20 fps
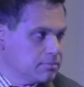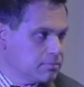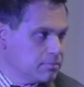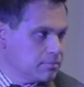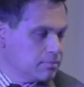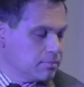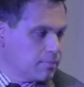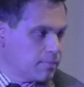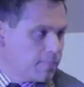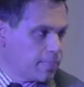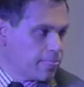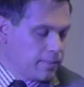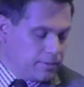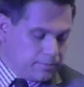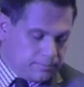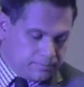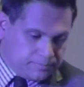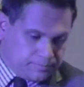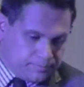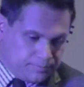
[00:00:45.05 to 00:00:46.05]

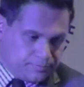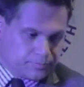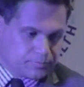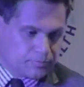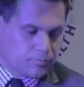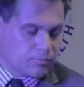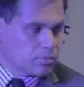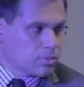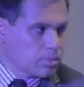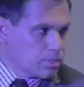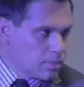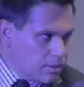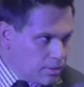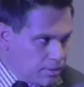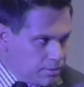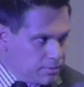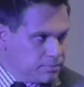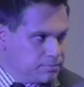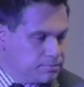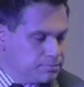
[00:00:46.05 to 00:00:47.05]

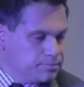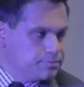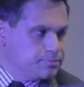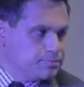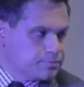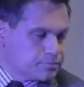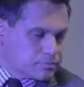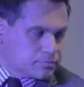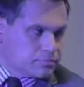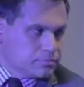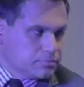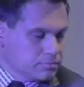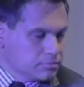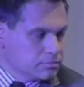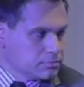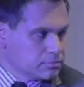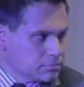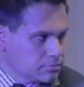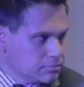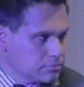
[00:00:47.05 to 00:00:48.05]

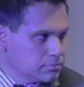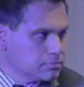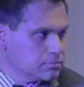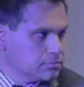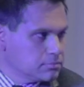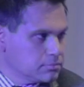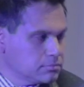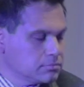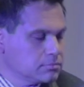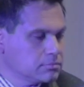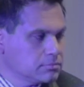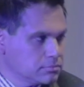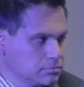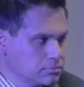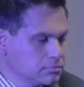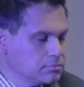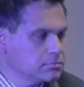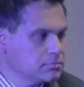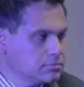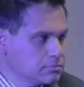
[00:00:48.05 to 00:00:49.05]

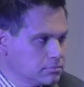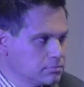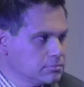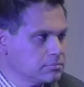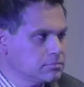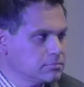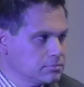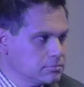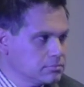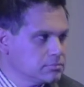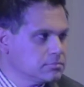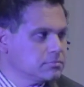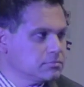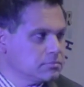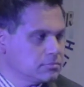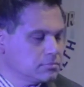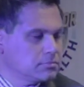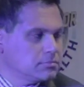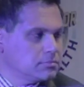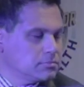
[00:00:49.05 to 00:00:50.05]

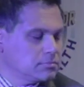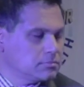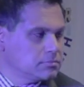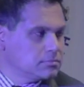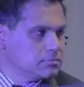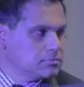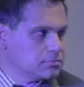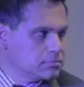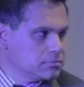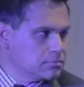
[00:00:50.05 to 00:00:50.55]
(silent)